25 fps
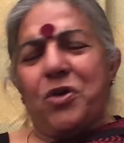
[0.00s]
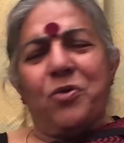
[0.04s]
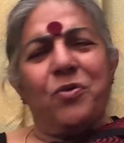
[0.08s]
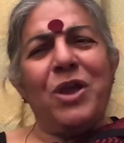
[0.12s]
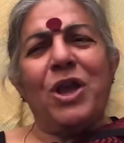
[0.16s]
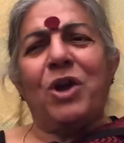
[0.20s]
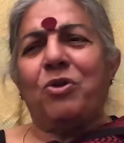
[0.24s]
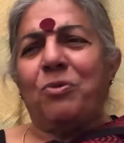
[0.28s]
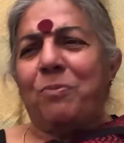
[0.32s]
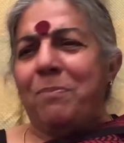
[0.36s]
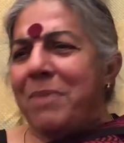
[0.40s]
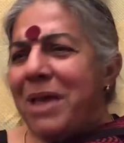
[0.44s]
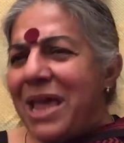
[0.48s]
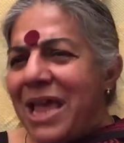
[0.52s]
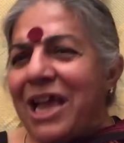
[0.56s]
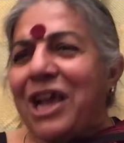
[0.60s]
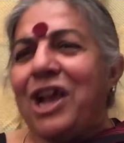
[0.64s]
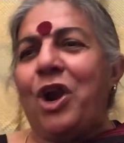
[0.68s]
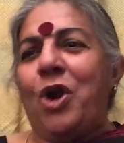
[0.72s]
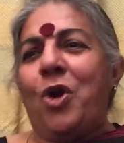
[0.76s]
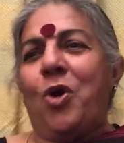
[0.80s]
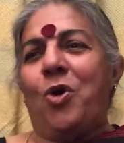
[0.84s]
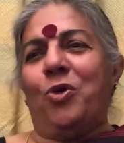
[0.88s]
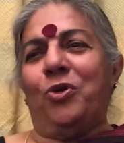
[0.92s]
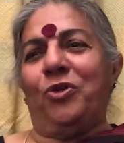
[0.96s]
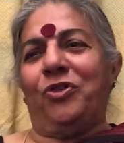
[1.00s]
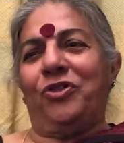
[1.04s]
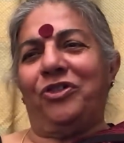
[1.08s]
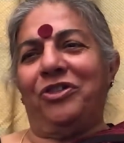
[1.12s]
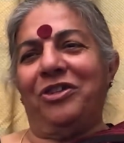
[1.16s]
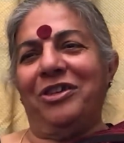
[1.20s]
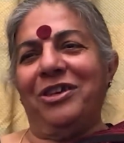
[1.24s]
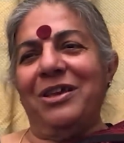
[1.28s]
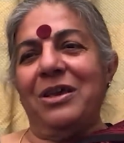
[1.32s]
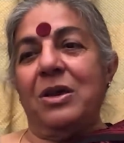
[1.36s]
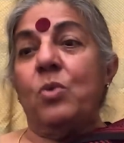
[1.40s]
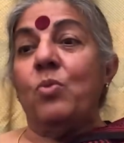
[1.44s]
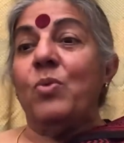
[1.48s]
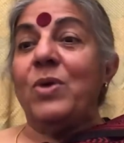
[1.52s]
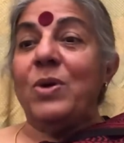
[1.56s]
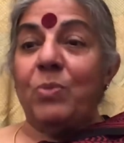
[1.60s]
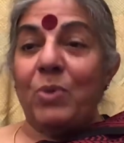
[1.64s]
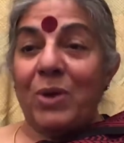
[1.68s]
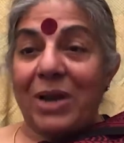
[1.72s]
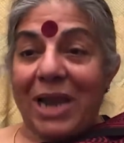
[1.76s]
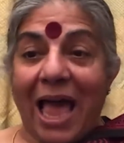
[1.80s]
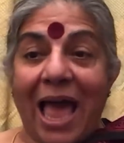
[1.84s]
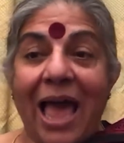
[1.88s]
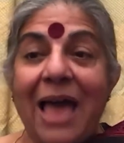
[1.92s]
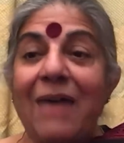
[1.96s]
we could make laws. We
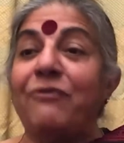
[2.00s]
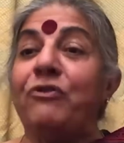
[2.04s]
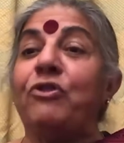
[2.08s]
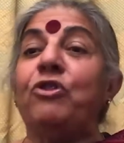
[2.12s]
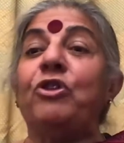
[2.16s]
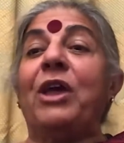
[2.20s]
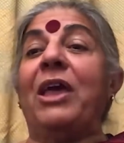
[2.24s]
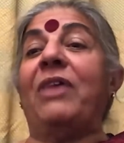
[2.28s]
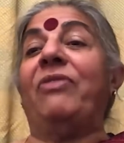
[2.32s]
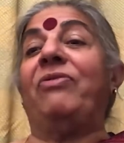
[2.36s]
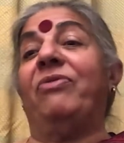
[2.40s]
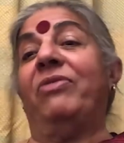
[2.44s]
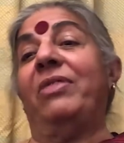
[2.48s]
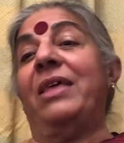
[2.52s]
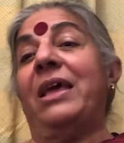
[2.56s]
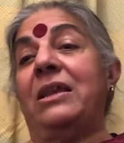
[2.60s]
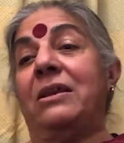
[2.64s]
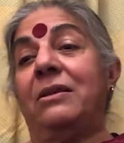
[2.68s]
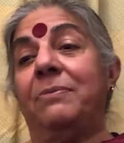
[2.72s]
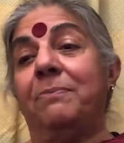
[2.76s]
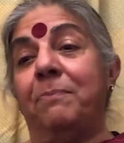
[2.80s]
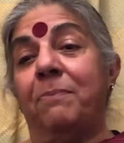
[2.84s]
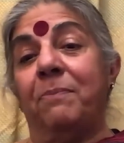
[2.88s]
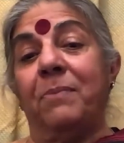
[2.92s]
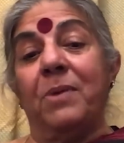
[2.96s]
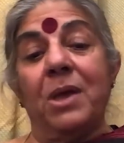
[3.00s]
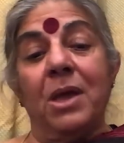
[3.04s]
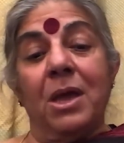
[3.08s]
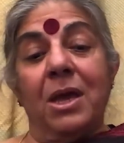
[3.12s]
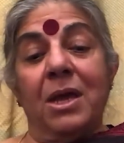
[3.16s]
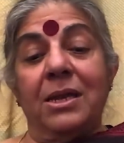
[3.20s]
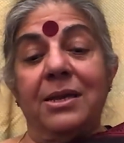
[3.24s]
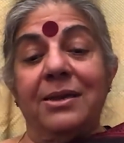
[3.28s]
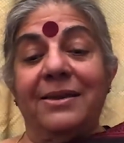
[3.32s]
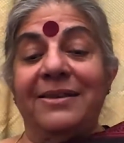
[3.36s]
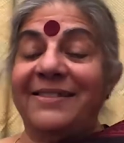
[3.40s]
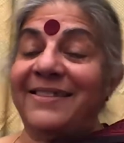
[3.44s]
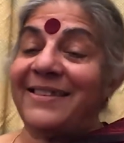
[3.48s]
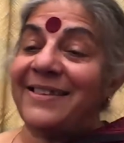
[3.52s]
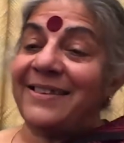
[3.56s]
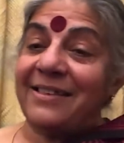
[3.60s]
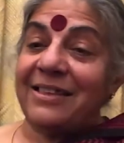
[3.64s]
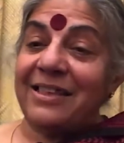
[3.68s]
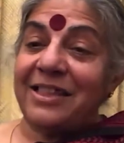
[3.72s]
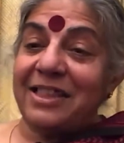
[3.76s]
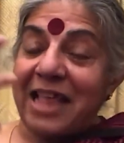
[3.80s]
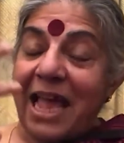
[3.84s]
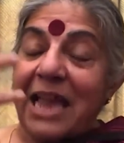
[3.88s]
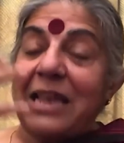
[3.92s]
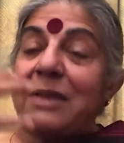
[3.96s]
will have to get
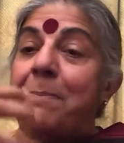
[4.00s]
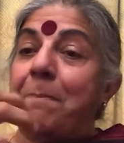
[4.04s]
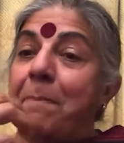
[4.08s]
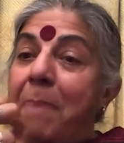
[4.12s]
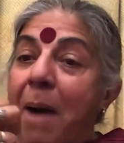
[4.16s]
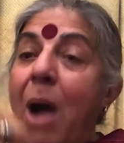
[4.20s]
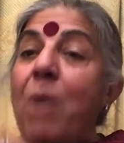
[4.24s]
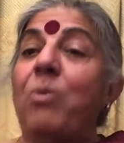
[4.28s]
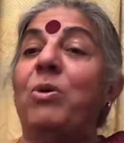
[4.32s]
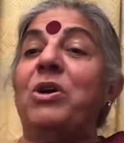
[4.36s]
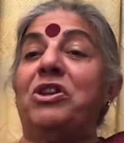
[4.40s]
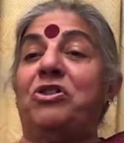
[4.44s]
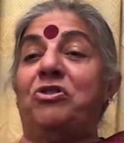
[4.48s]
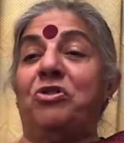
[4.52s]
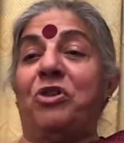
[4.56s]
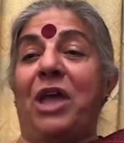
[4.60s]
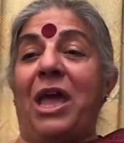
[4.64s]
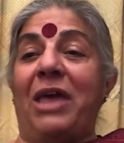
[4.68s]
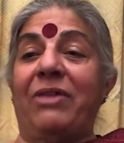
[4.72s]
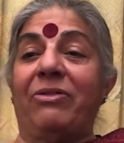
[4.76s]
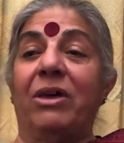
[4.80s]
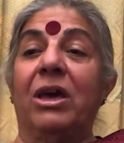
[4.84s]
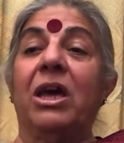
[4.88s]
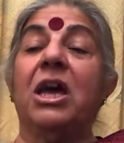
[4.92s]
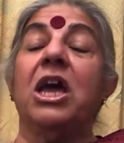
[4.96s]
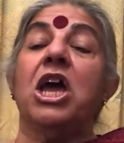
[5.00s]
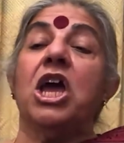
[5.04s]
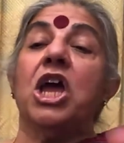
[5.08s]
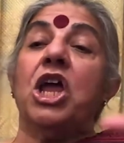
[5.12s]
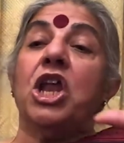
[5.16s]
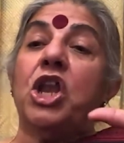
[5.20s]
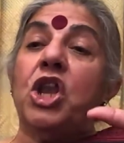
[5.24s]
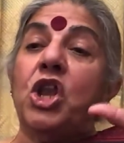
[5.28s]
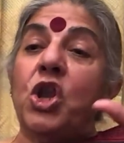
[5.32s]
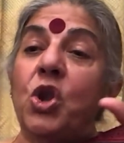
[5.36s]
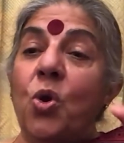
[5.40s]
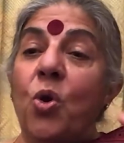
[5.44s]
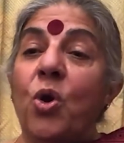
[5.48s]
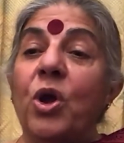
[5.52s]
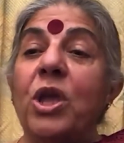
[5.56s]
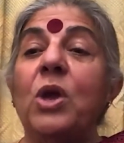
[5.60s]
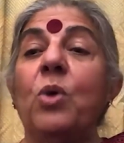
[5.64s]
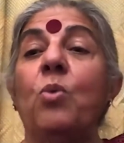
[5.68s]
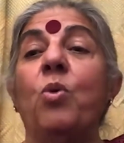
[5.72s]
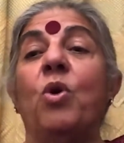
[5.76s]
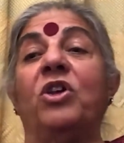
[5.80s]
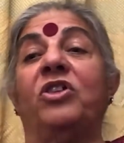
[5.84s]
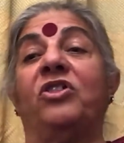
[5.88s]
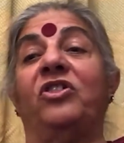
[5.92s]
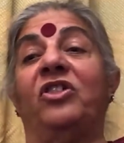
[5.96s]
that power together,
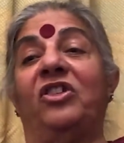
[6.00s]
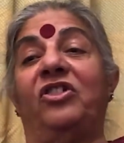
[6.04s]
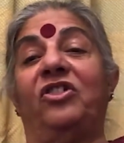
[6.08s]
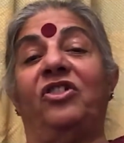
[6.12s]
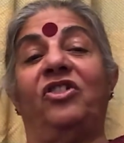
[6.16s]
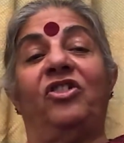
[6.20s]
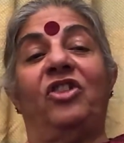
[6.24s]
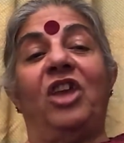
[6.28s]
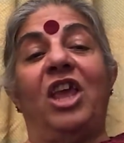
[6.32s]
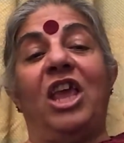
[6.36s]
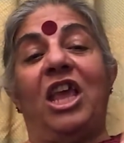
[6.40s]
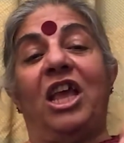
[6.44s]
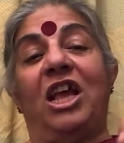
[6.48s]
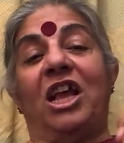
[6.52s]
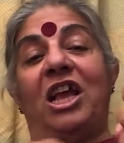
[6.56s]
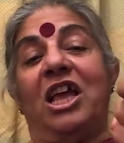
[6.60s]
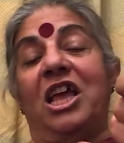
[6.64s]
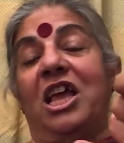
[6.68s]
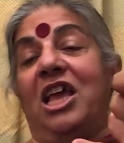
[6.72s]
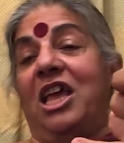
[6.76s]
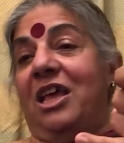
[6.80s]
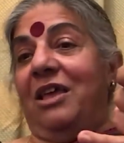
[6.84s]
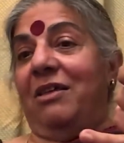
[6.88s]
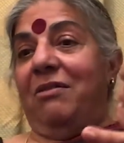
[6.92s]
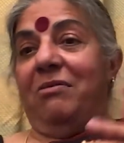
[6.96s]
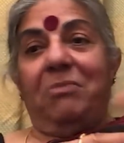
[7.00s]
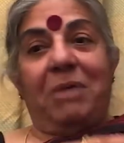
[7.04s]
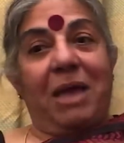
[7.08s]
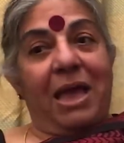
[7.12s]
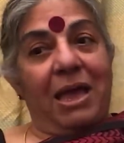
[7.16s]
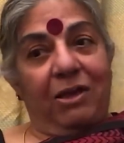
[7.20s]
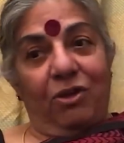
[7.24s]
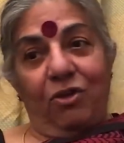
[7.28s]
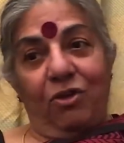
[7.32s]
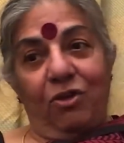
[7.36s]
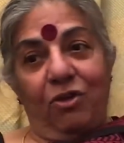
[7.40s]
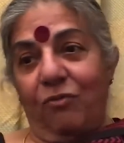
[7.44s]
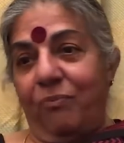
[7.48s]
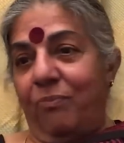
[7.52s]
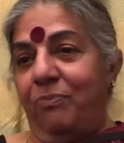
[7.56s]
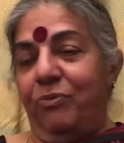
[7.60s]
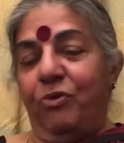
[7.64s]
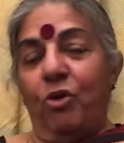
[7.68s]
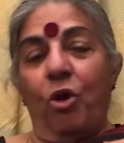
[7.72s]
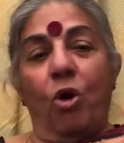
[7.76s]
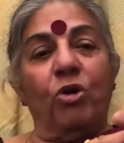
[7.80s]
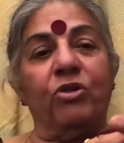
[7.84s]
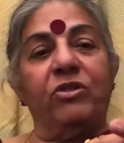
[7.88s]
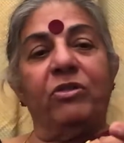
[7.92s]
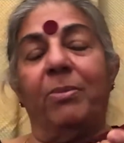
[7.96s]
knowing what's at stake. You
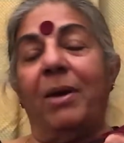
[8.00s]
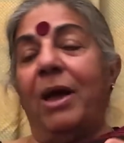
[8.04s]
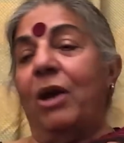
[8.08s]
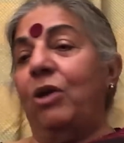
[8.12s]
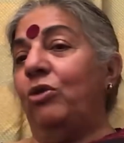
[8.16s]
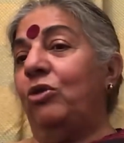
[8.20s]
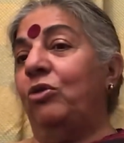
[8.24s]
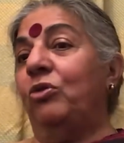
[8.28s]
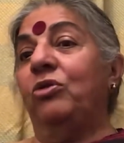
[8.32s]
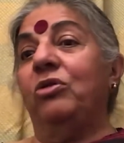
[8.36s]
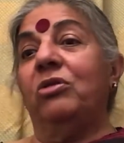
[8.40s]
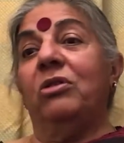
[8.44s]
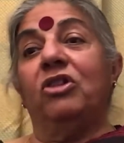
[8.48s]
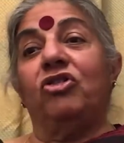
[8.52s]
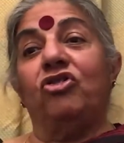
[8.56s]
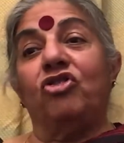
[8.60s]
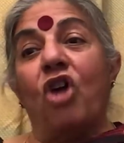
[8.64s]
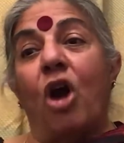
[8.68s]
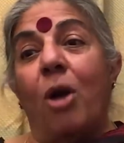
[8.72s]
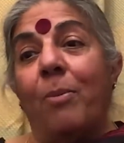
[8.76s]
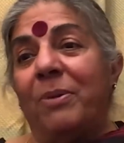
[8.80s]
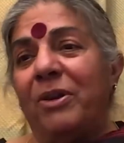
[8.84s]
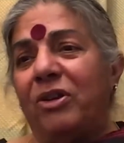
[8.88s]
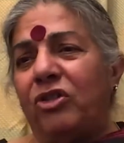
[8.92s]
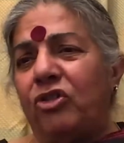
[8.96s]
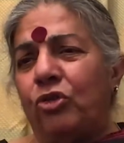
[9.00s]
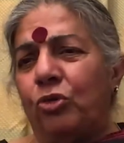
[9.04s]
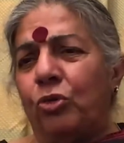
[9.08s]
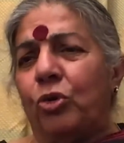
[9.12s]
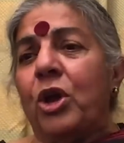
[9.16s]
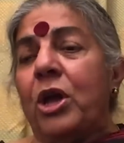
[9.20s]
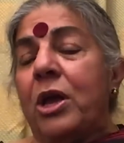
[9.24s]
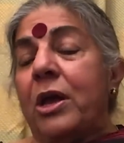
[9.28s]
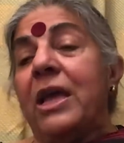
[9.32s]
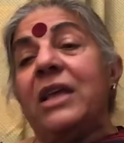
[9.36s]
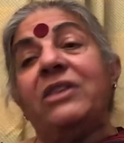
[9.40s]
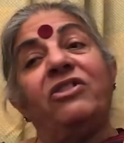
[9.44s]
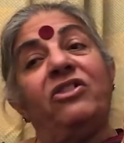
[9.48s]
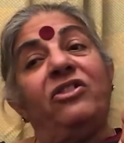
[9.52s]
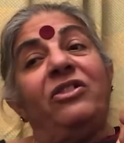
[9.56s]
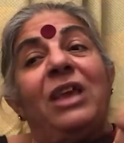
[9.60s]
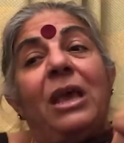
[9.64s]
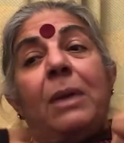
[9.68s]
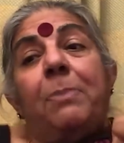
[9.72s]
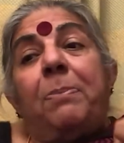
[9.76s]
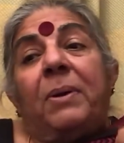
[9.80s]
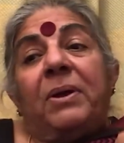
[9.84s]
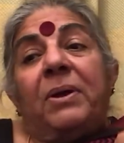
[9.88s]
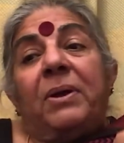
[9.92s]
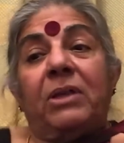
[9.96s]
talked about the job issue. It's
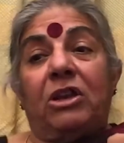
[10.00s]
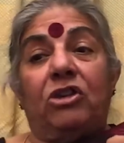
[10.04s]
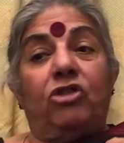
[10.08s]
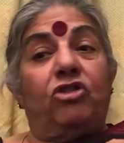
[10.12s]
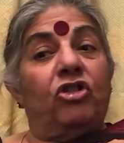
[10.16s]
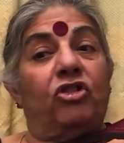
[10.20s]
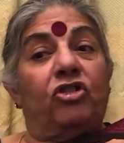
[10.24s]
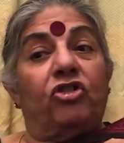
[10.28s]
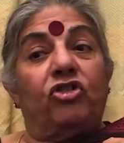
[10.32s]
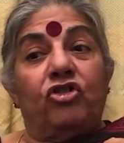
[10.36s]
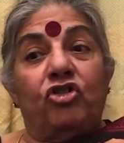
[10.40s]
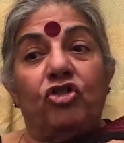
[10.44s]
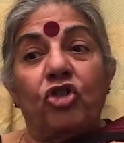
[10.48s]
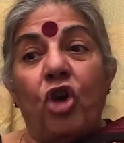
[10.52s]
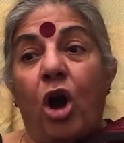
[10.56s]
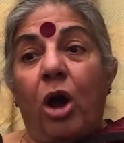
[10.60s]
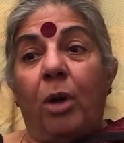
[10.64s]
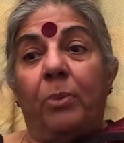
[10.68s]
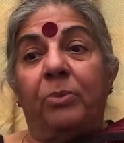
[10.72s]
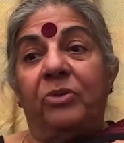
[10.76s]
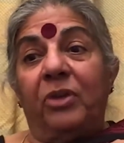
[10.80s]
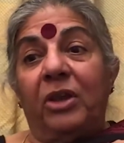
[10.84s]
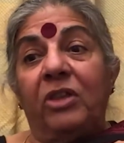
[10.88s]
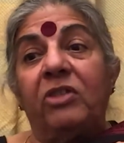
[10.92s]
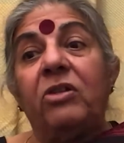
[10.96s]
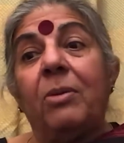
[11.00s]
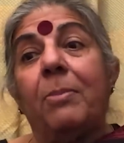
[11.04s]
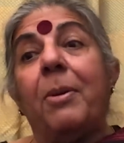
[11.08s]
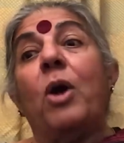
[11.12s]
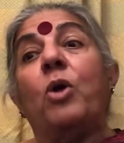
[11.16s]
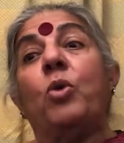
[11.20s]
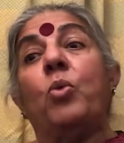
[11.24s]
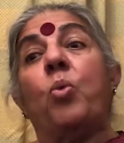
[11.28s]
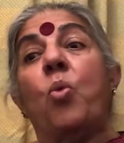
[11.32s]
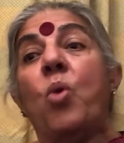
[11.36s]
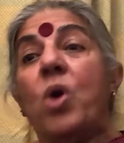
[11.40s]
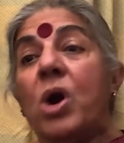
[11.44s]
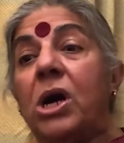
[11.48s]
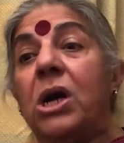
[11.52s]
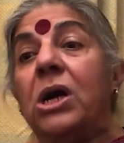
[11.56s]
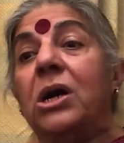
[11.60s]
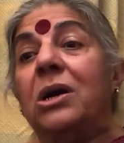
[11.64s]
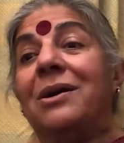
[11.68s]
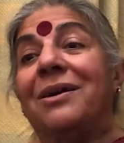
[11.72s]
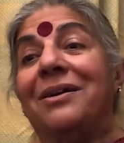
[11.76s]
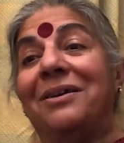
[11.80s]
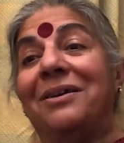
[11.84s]
deeper than just jobs. It's about work.